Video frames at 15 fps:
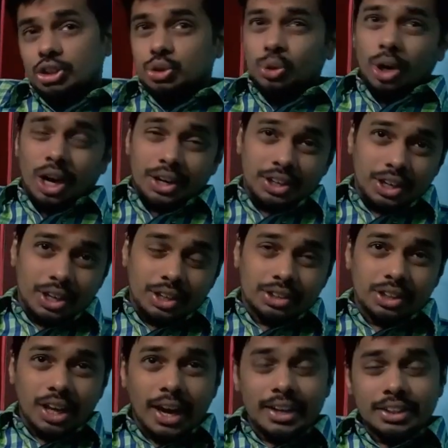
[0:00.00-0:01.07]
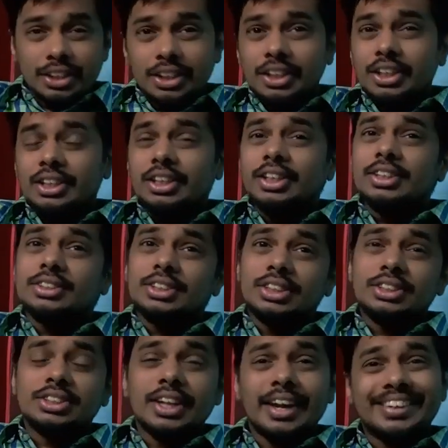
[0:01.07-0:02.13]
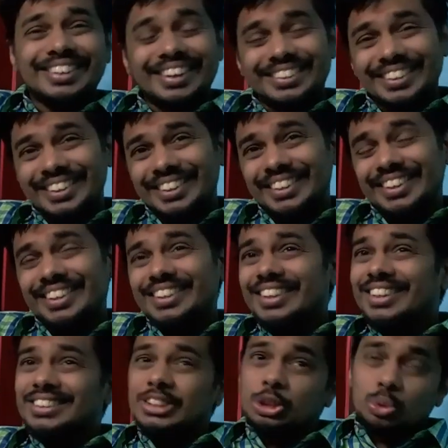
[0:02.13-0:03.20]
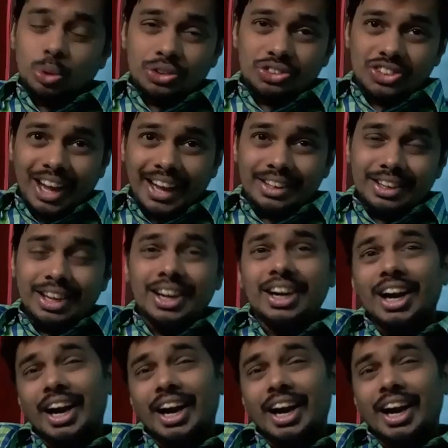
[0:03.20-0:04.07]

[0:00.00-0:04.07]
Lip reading: So 180 degrees is like 30 degrees is one sign.